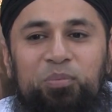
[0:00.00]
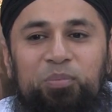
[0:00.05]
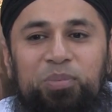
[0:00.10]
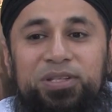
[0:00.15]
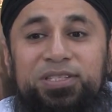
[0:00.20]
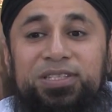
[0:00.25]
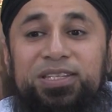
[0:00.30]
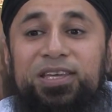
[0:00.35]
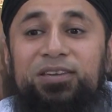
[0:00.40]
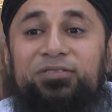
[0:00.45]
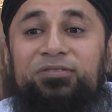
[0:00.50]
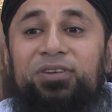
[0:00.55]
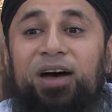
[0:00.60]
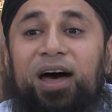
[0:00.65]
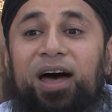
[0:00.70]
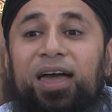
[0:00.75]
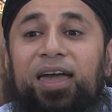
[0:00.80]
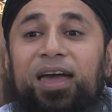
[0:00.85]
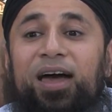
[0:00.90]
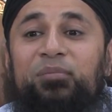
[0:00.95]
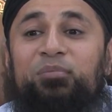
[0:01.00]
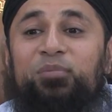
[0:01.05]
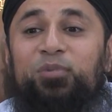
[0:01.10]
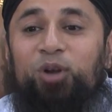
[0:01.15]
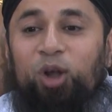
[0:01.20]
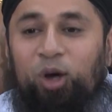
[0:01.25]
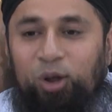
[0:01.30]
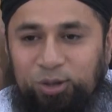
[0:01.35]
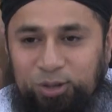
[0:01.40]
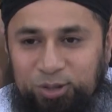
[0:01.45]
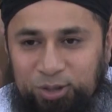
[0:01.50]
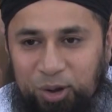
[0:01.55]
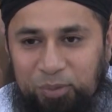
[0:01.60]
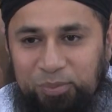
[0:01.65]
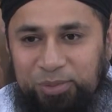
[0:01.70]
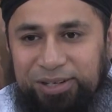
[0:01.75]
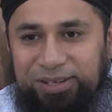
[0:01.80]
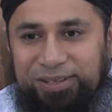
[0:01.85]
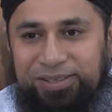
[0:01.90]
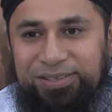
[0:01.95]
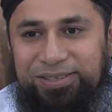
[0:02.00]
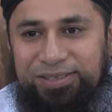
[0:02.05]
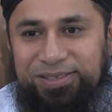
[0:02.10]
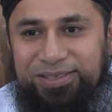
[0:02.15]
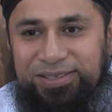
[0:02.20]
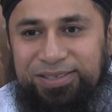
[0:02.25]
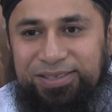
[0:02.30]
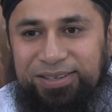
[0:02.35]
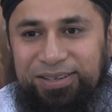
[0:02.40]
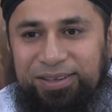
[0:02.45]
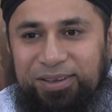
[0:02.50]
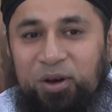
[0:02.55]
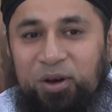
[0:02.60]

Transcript: but if I am not dominant.